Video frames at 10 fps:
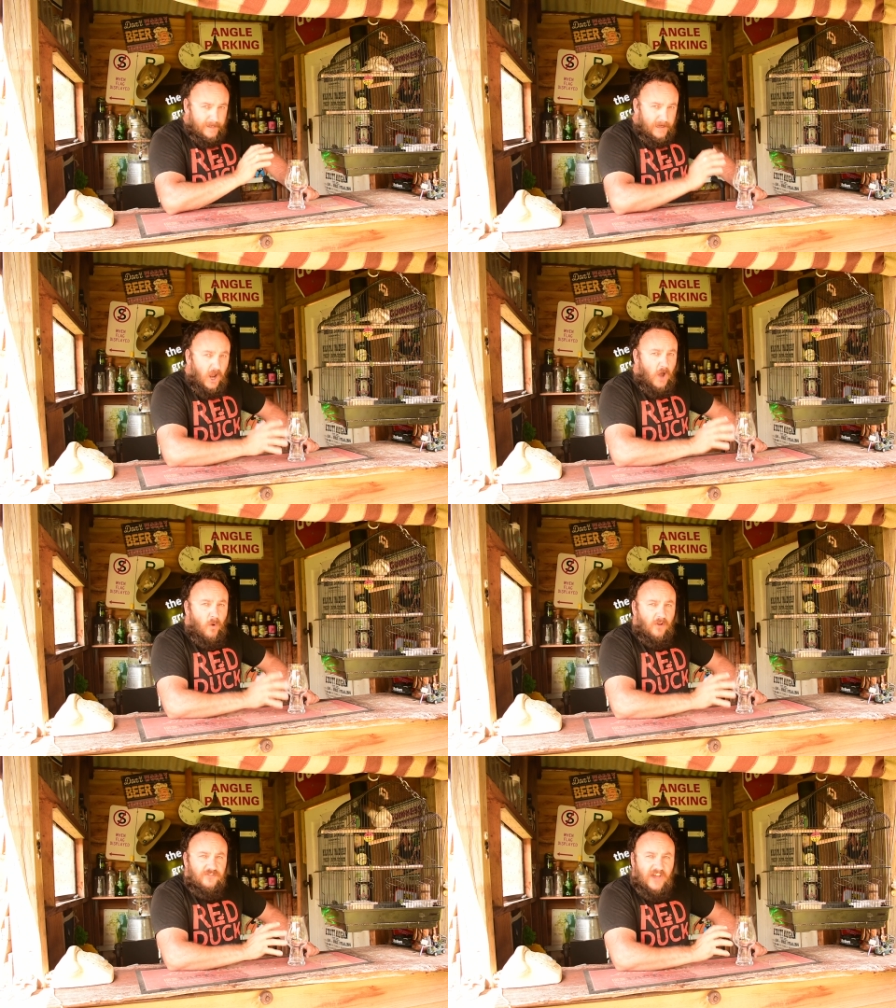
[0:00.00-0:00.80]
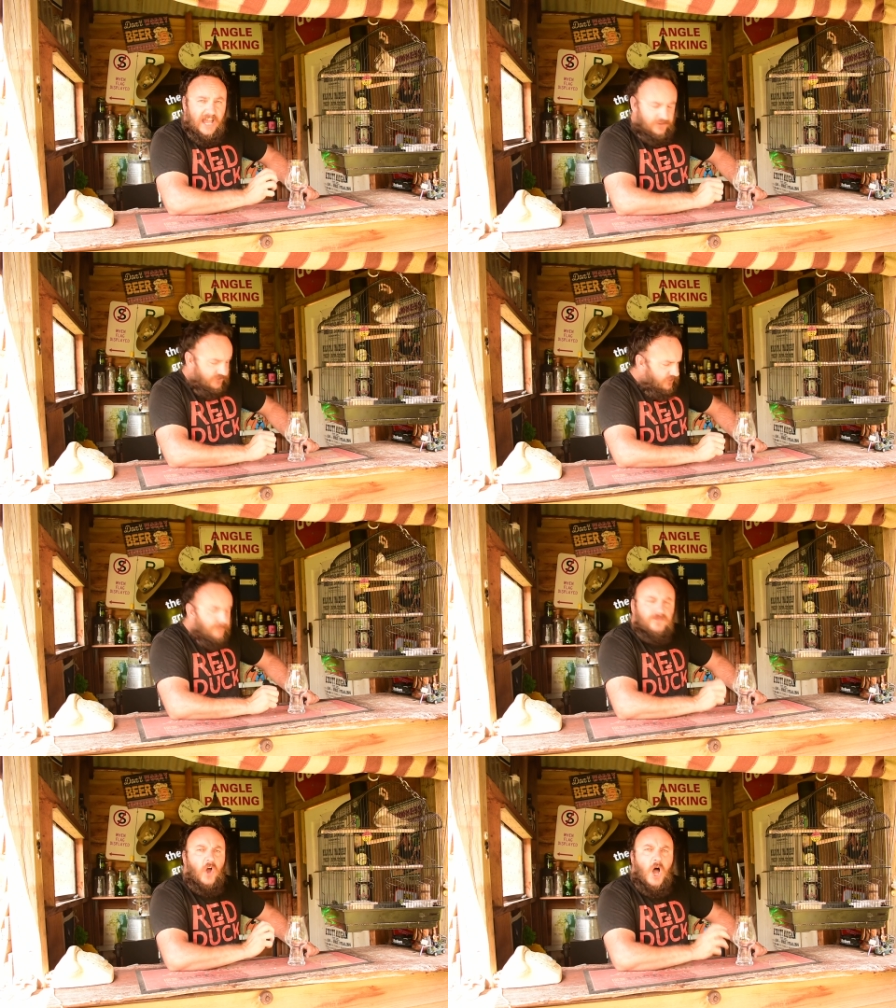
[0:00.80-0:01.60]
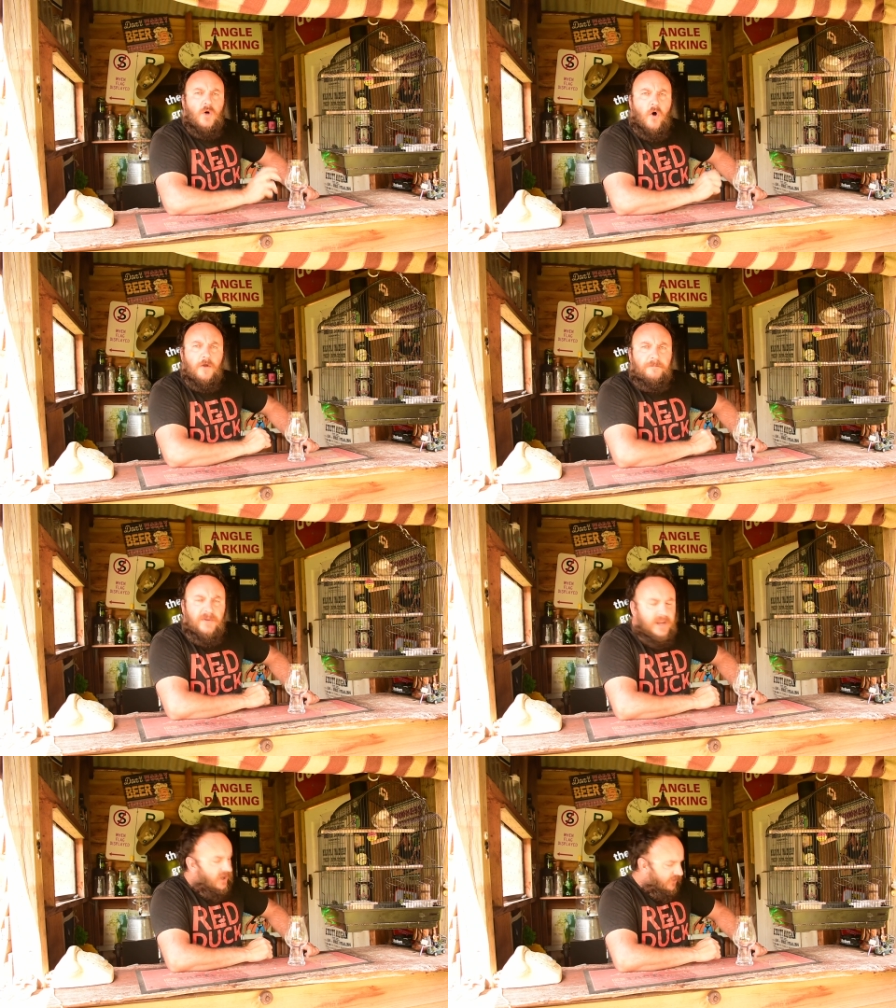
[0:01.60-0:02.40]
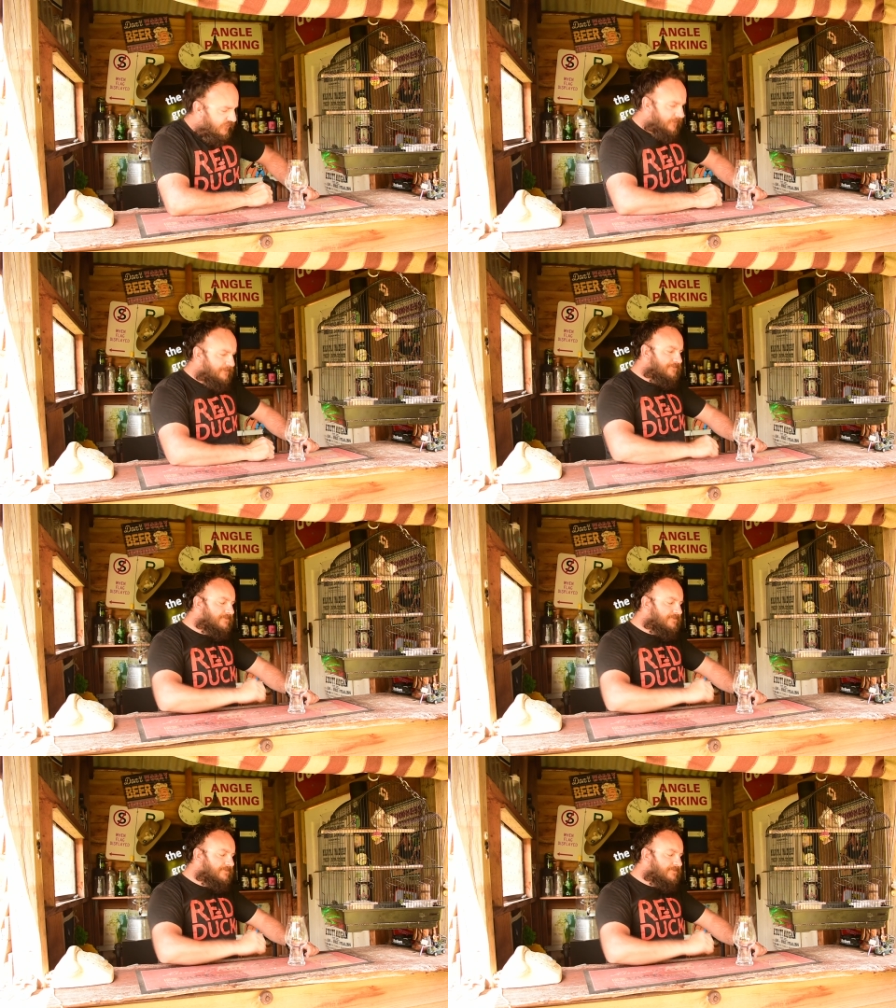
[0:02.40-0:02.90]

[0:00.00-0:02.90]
and I want taste. I want bitterness.